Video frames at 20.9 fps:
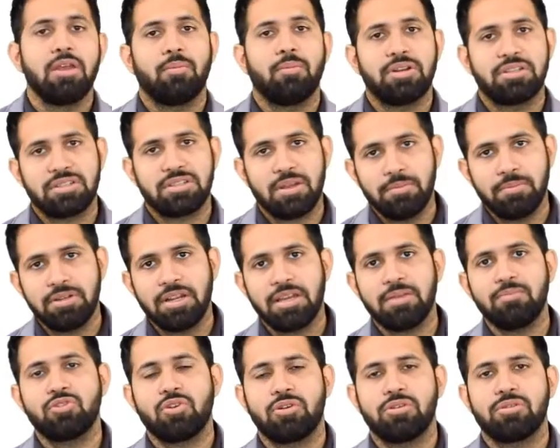but
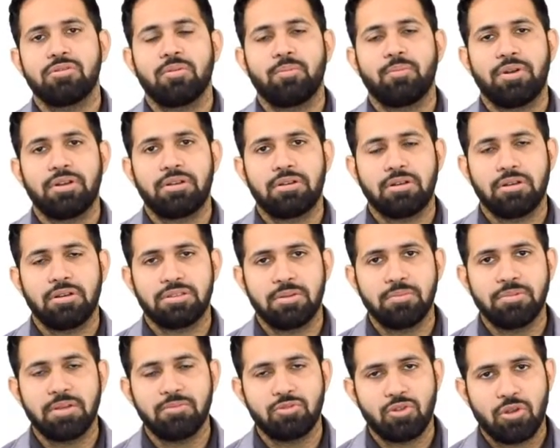sometimes
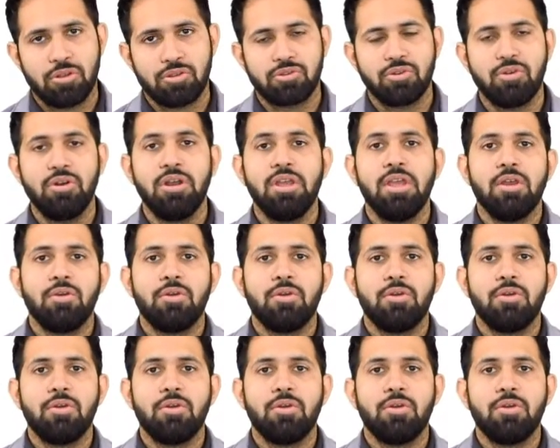also